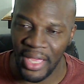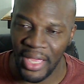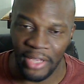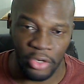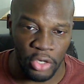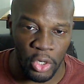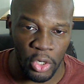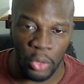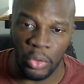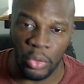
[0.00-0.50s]

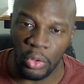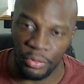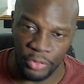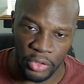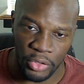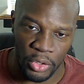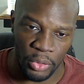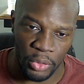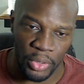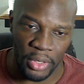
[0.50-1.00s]
and don't
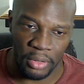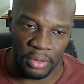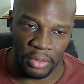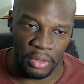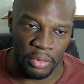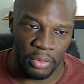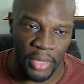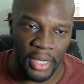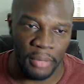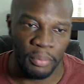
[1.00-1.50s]
overdo it.
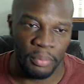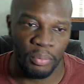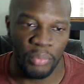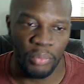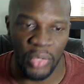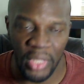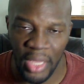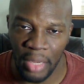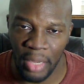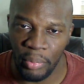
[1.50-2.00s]
All right,
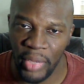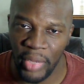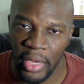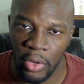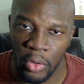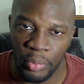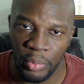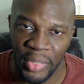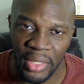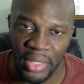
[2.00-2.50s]
but yeah, by
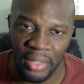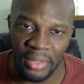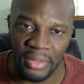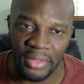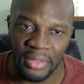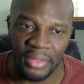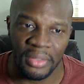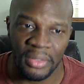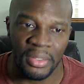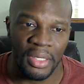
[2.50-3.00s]
all
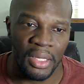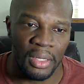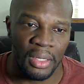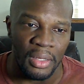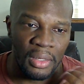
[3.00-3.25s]
means,